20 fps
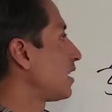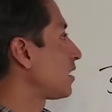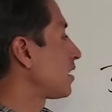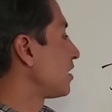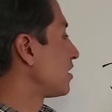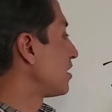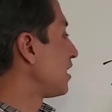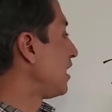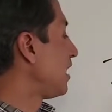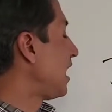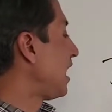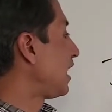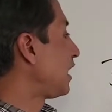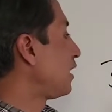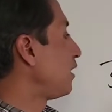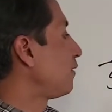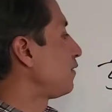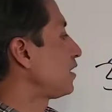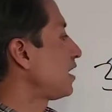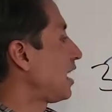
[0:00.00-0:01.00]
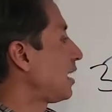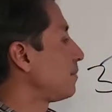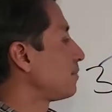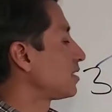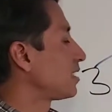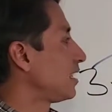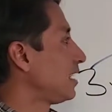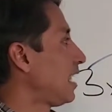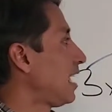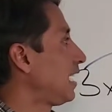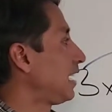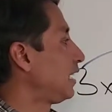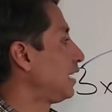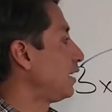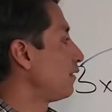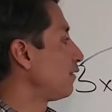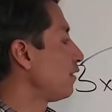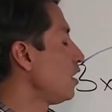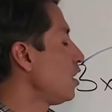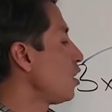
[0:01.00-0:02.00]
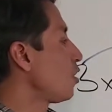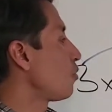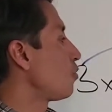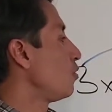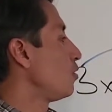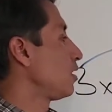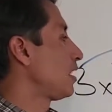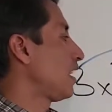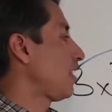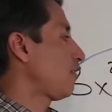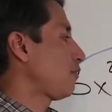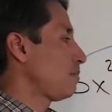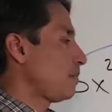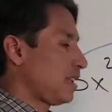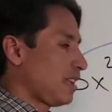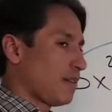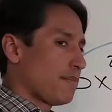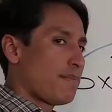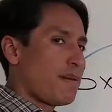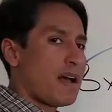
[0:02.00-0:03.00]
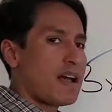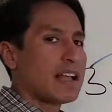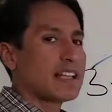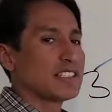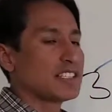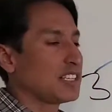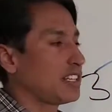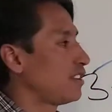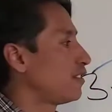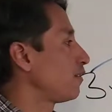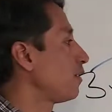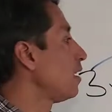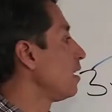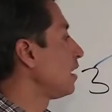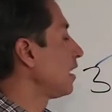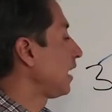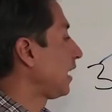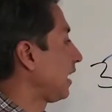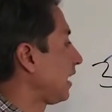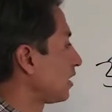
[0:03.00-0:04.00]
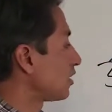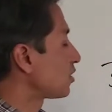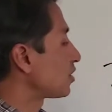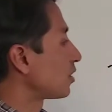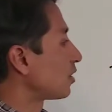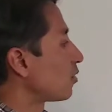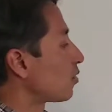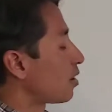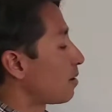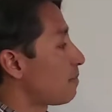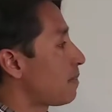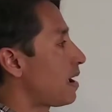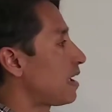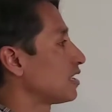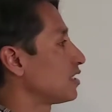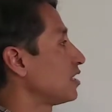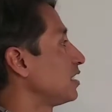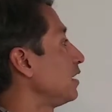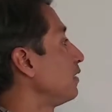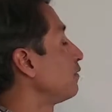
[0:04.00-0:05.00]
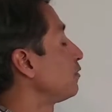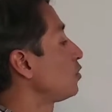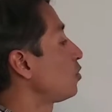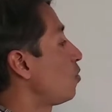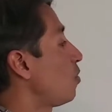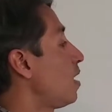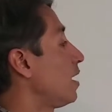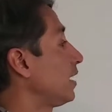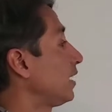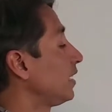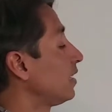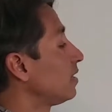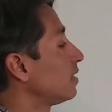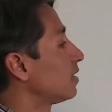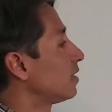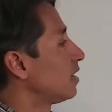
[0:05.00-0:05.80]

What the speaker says: Because the negative times the negative will give me a positive answer, or a positive 20.